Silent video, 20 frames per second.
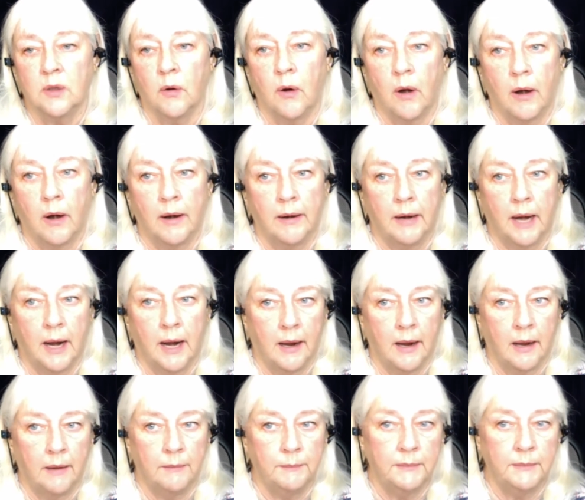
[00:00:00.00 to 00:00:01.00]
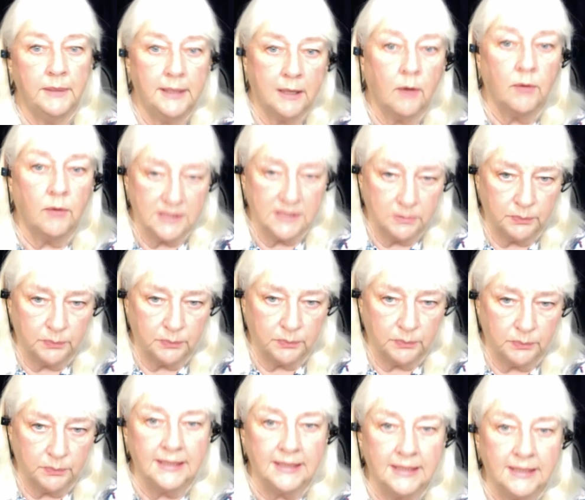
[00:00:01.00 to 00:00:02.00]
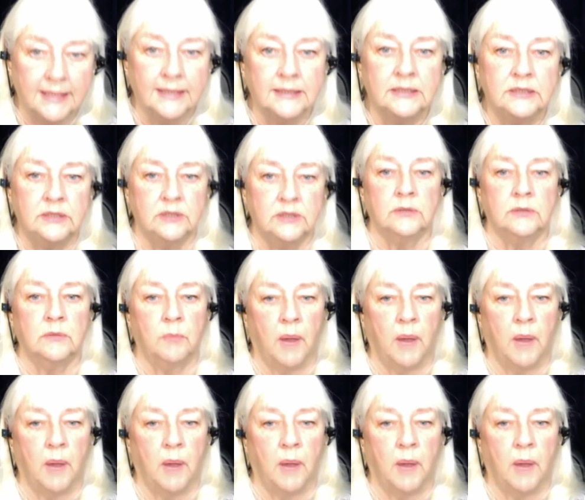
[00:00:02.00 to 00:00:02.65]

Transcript: Or, of course, it brings links to